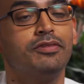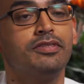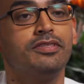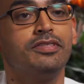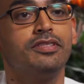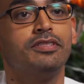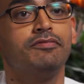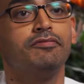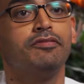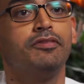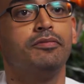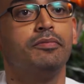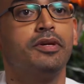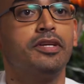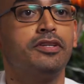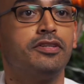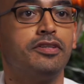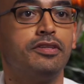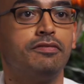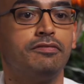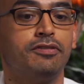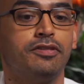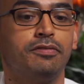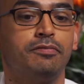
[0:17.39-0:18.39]
which is an
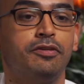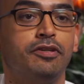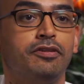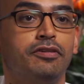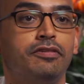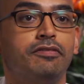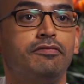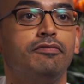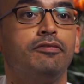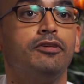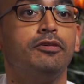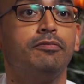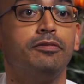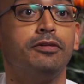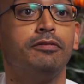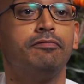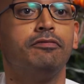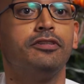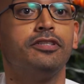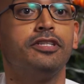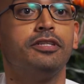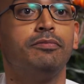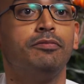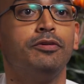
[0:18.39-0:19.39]
inflammation of some of your
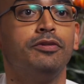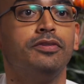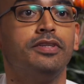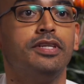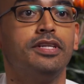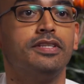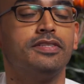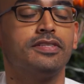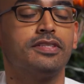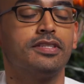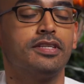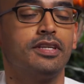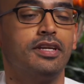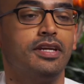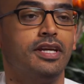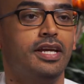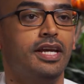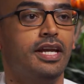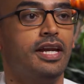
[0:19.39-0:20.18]
vertebral discs.